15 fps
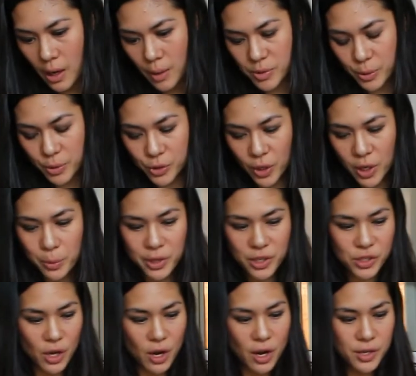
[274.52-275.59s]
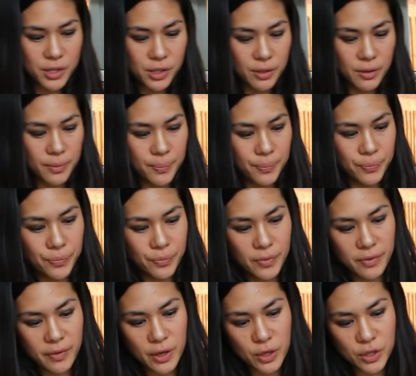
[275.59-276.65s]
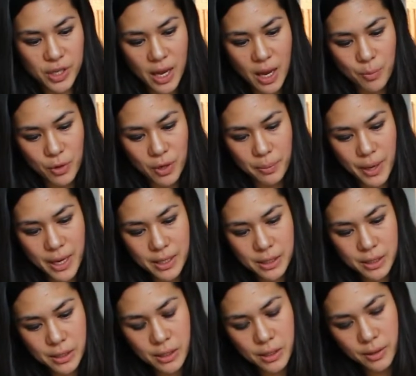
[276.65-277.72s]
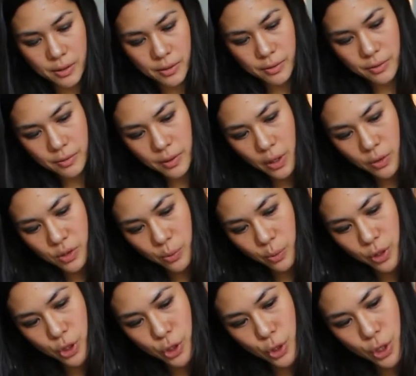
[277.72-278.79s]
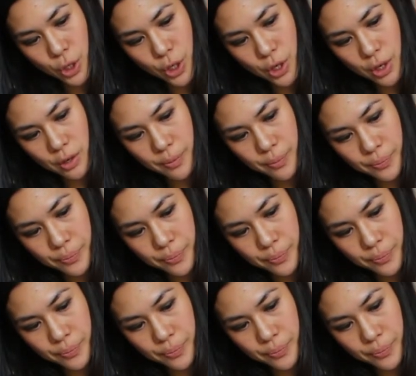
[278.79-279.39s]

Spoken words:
So we're starting with the sauce. Got your tamarind paste, goes in with the sugar.